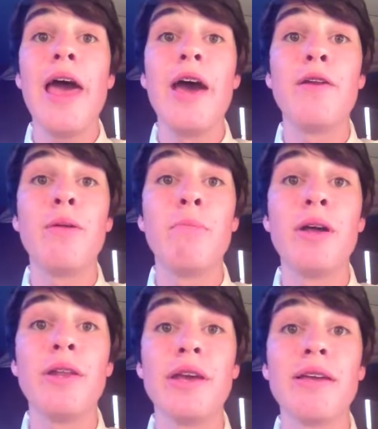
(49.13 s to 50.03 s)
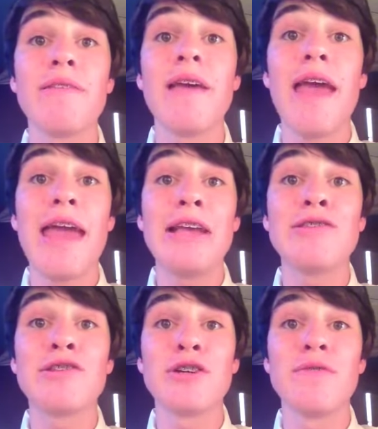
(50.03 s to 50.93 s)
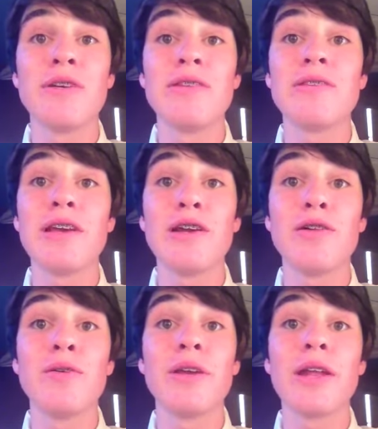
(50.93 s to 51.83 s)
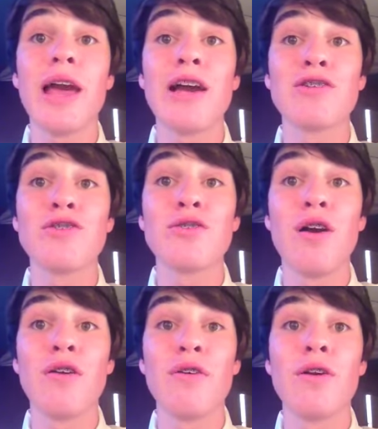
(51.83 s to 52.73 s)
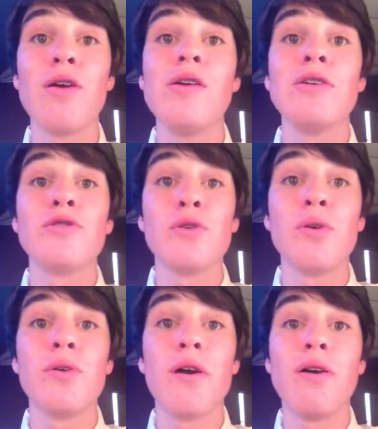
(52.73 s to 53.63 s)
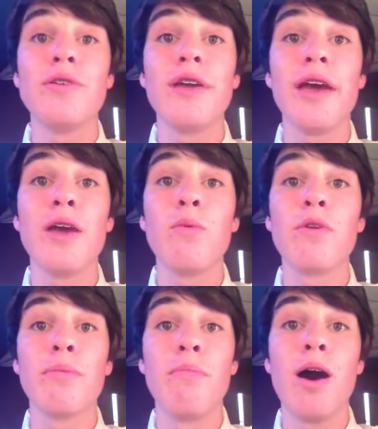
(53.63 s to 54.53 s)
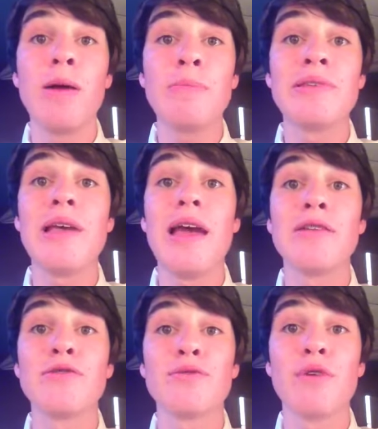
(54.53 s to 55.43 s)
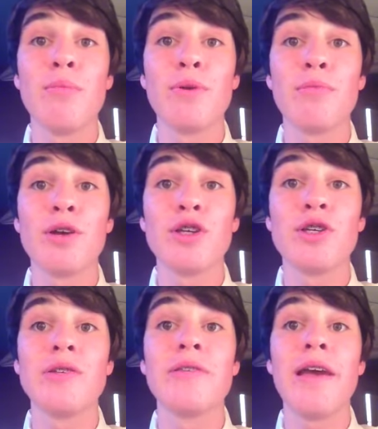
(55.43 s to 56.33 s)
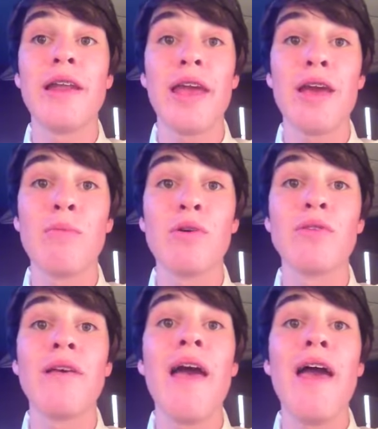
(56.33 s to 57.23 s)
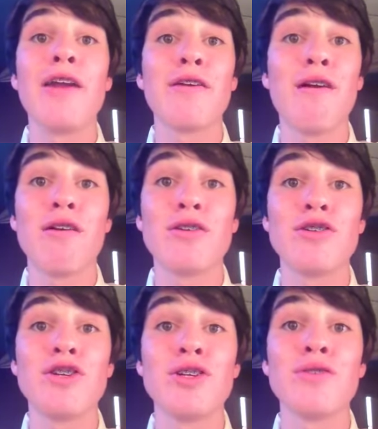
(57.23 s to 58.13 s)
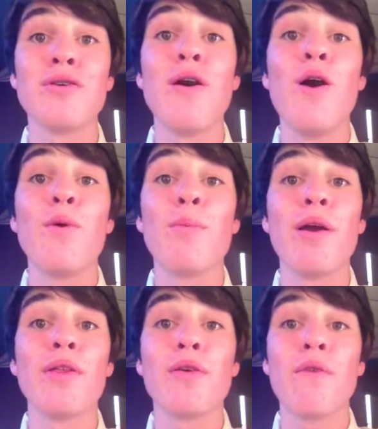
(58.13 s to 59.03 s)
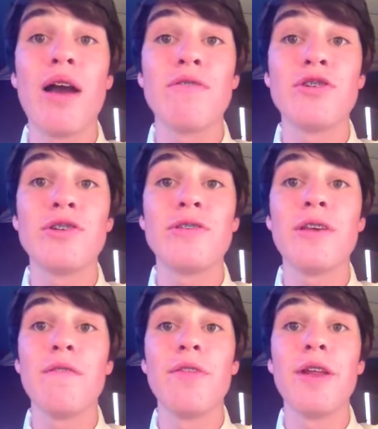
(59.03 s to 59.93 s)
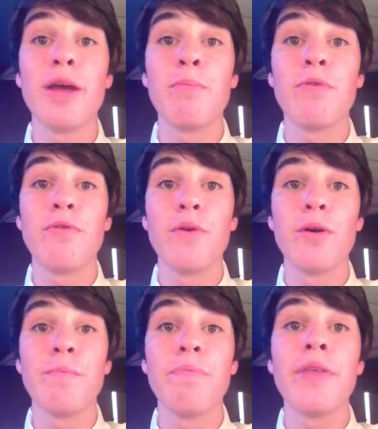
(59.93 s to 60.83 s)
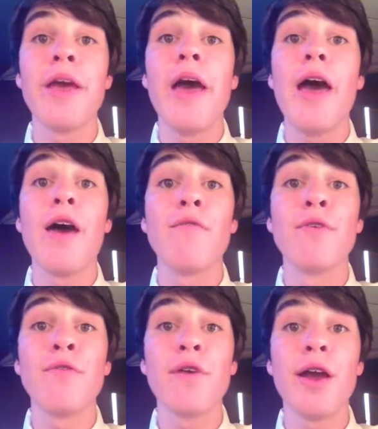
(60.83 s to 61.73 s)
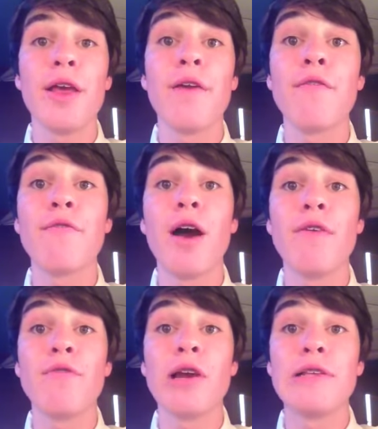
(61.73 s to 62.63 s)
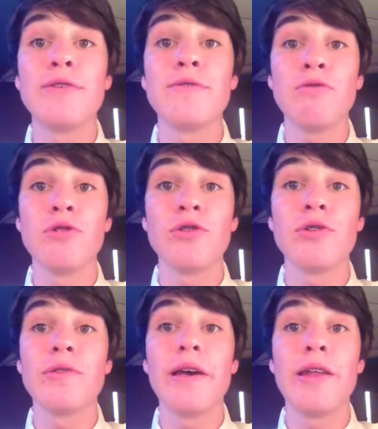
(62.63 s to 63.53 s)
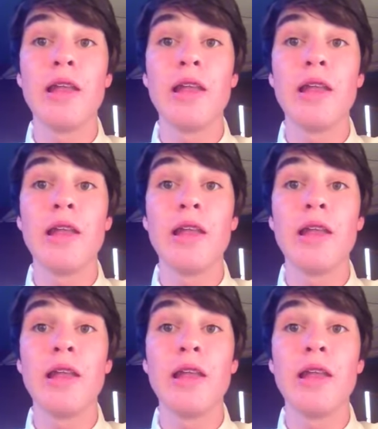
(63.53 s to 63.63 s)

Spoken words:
And on Mondays, 8 servants, including an extra gardener, toiled all day with mops and scrubbing brushes and hammers and garden shears, repairing the ravages of the night before. Every Friday, 5 crates of oranges and